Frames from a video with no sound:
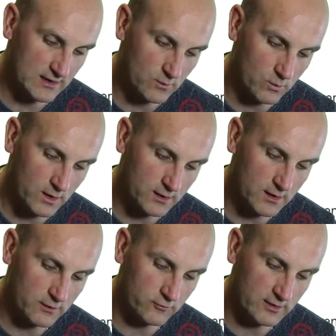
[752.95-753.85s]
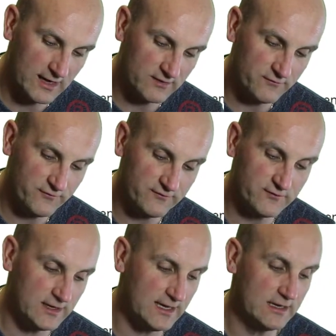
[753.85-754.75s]

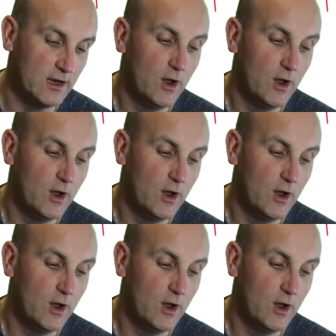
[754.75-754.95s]
115.